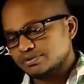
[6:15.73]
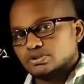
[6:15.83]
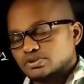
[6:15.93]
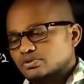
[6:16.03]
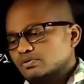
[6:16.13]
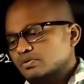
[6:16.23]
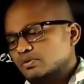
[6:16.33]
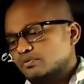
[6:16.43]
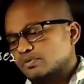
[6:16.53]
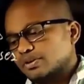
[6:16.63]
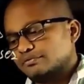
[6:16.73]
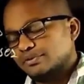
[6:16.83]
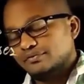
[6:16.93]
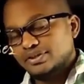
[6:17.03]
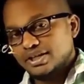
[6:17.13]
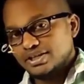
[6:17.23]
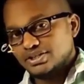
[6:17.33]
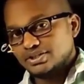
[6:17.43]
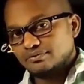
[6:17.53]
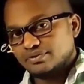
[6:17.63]
So for 50
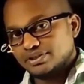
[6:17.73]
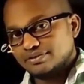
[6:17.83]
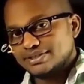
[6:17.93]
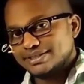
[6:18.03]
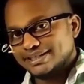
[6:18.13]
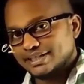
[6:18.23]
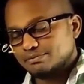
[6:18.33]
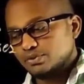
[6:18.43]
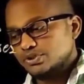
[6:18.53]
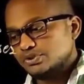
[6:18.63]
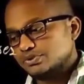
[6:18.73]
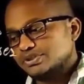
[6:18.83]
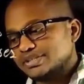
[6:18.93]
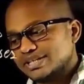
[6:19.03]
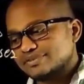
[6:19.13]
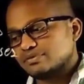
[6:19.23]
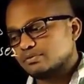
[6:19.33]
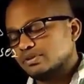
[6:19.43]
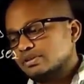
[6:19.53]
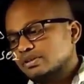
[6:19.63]
Hz frequency input to the
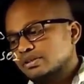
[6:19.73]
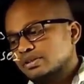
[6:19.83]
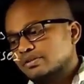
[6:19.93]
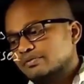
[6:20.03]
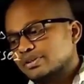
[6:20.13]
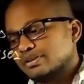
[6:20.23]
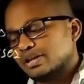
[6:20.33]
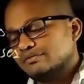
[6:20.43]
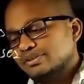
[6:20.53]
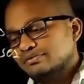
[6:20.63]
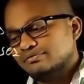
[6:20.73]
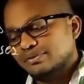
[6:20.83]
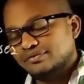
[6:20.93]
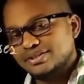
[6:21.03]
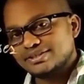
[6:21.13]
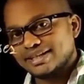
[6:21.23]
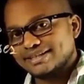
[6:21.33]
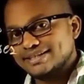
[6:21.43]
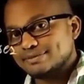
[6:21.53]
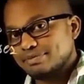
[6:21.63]
transformer, we are having 50
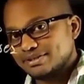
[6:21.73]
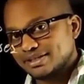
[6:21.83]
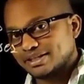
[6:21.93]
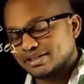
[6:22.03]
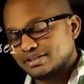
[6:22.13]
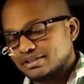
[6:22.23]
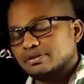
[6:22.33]
cycles per second.